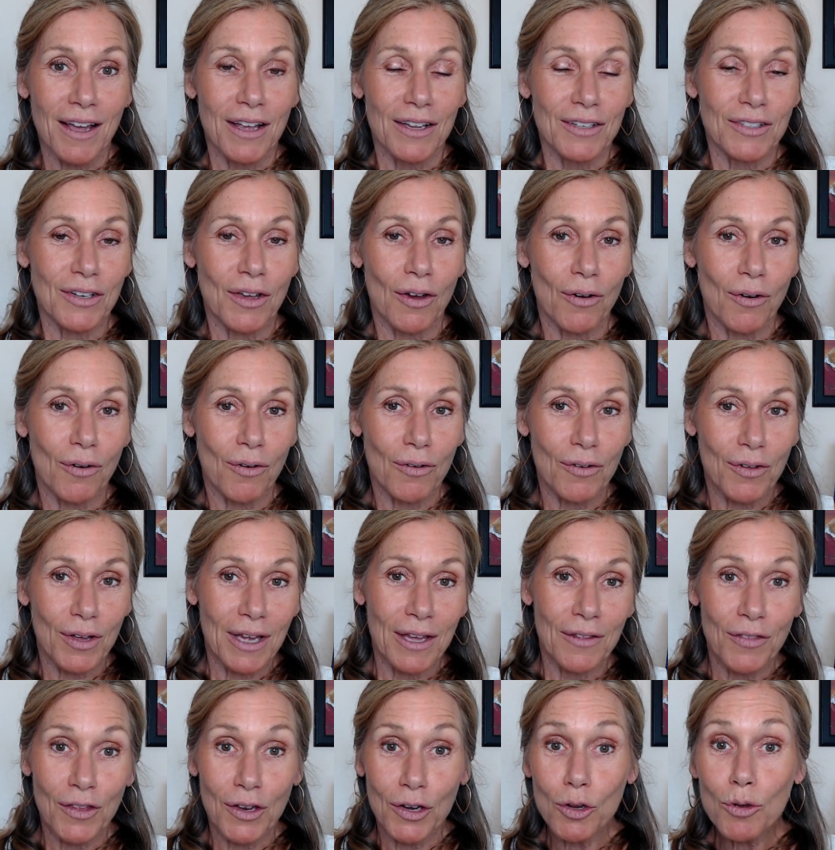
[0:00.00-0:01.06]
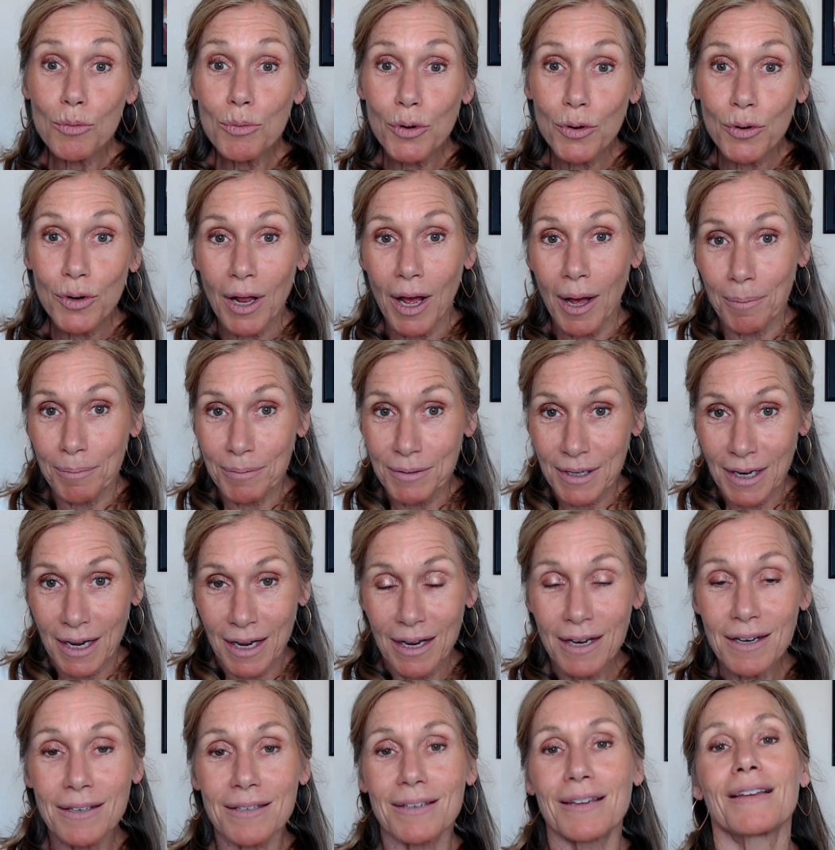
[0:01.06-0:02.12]
So in the new moon
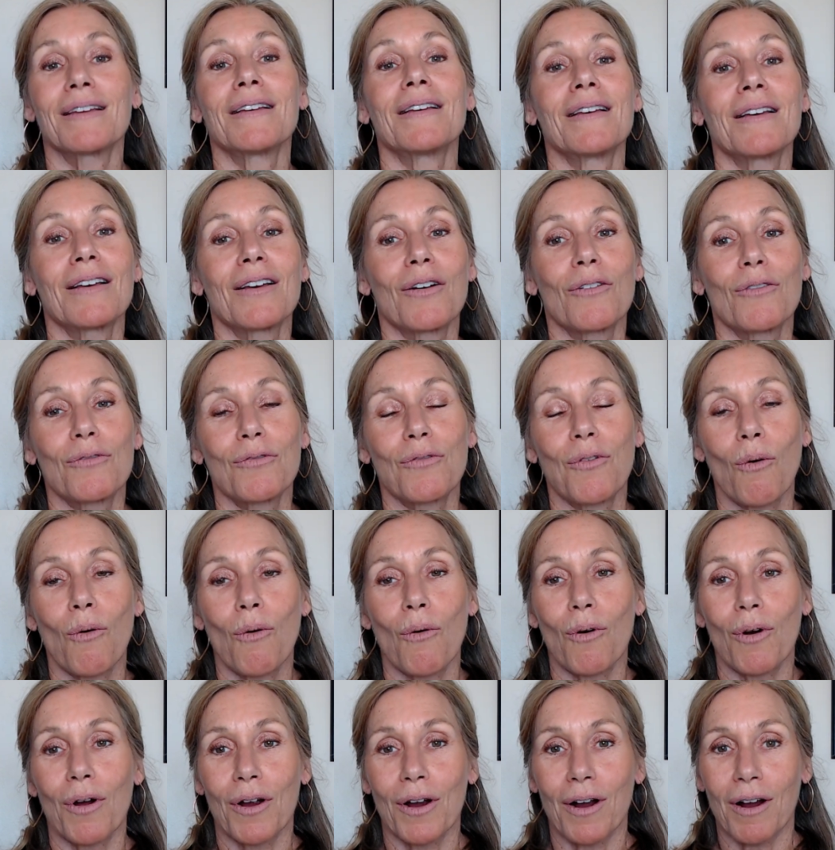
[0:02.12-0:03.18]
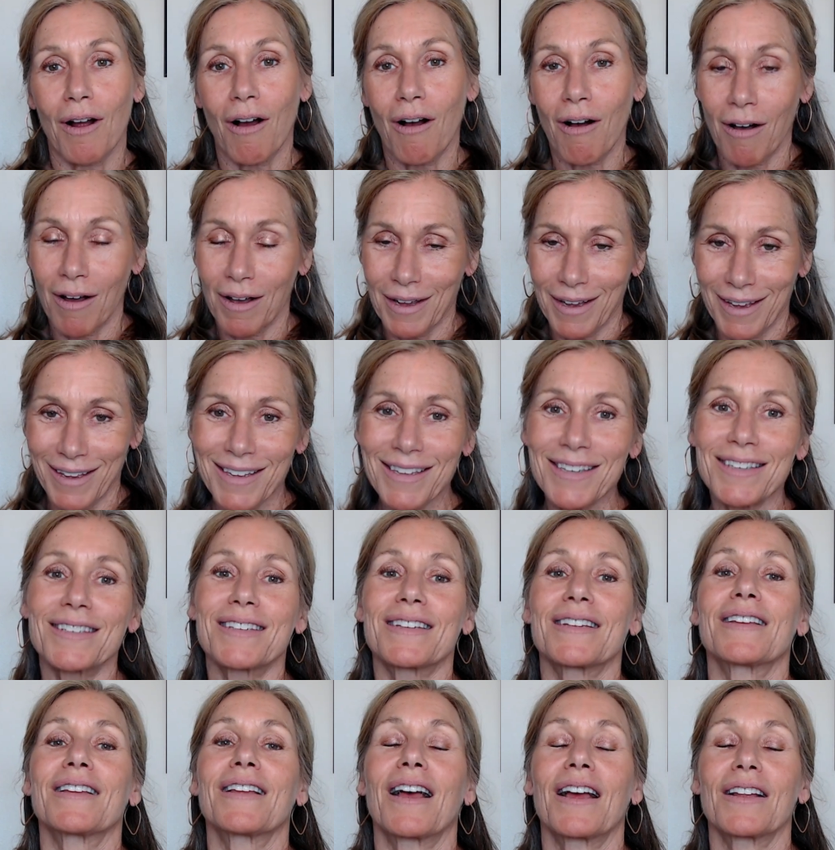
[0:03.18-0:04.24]
update for
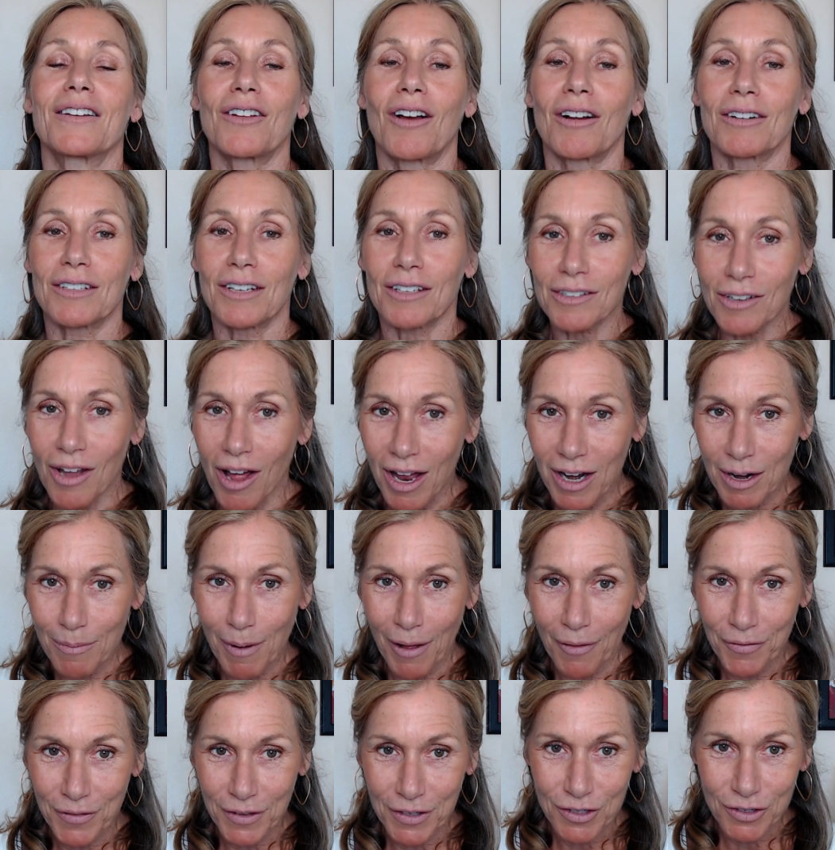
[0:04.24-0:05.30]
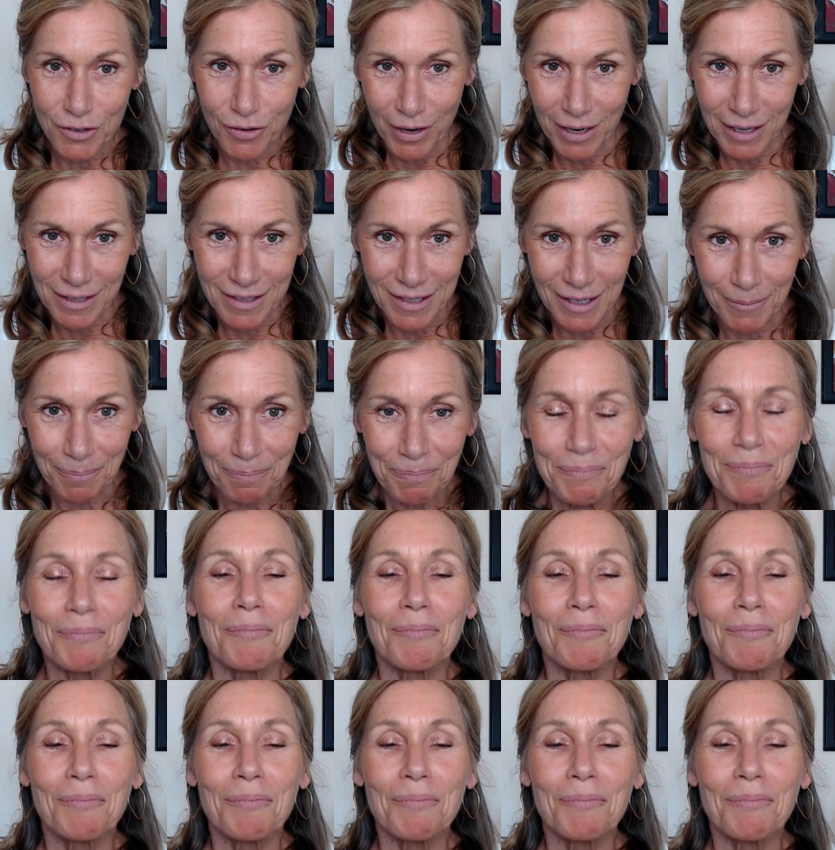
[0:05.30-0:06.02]
August, I talked a lot about this transit.